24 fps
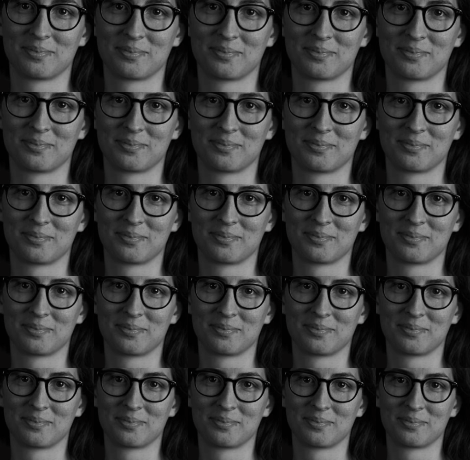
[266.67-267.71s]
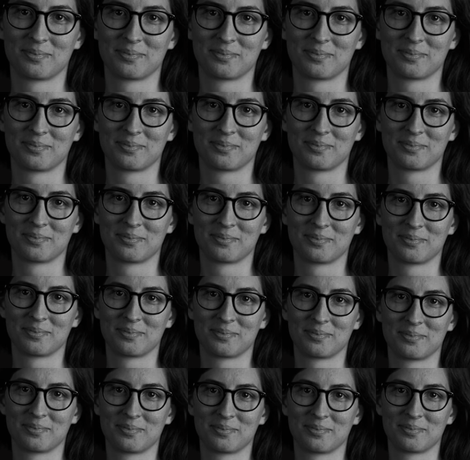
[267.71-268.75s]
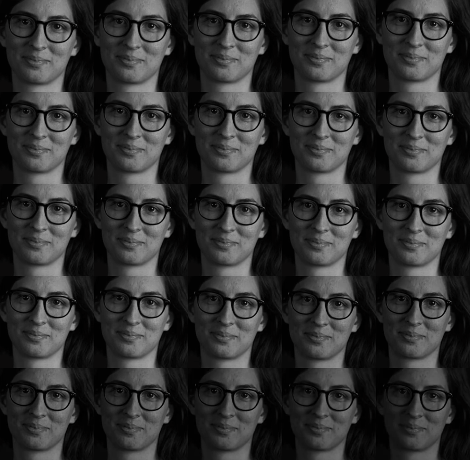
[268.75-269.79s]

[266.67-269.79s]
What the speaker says: (silence)